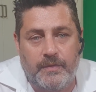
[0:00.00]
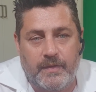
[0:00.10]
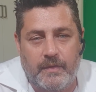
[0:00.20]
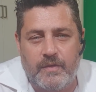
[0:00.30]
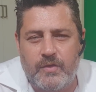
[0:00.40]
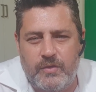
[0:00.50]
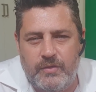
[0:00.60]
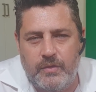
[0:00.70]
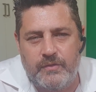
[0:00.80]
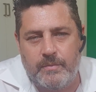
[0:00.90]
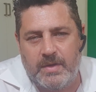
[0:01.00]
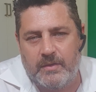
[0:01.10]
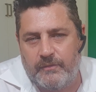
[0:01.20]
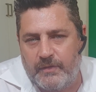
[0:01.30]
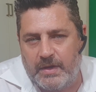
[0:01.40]
So there's a huge amount
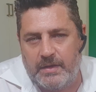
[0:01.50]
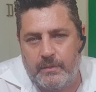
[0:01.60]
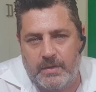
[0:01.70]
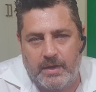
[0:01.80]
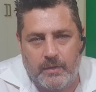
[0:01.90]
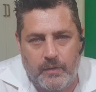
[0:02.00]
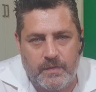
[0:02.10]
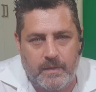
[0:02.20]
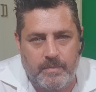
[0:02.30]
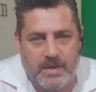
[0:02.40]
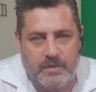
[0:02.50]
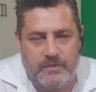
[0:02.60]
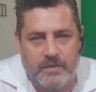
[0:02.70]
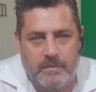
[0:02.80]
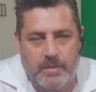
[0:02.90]
of value in our hosting
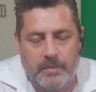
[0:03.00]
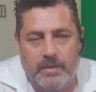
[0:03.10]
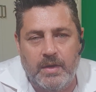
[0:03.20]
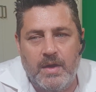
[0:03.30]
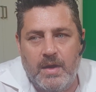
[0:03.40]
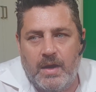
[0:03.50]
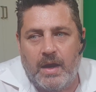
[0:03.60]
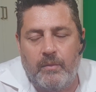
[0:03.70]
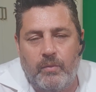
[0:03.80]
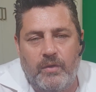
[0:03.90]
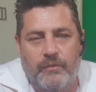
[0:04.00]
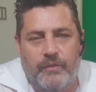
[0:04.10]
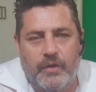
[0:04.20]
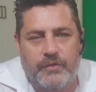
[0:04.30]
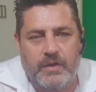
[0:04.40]
package at the moment, and we've
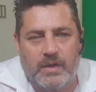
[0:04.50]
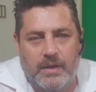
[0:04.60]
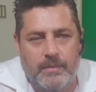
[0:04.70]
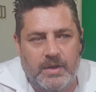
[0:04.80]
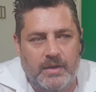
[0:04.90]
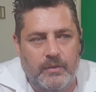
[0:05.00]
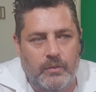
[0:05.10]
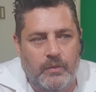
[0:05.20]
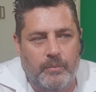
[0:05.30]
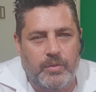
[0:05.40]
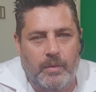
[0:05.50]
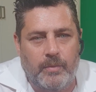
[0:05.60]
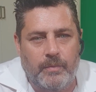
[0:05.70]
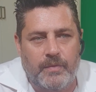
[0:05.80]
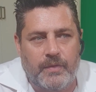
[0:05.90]
virtually eliminated all the
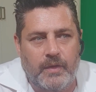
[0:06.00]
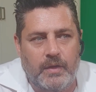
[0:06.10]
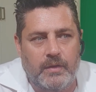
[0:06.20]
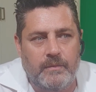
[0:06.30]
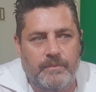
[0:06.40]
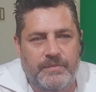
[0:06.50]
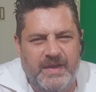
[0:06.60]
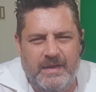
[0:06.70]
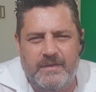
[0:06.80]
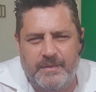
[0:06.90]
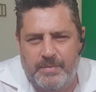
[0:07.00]
problems that tend to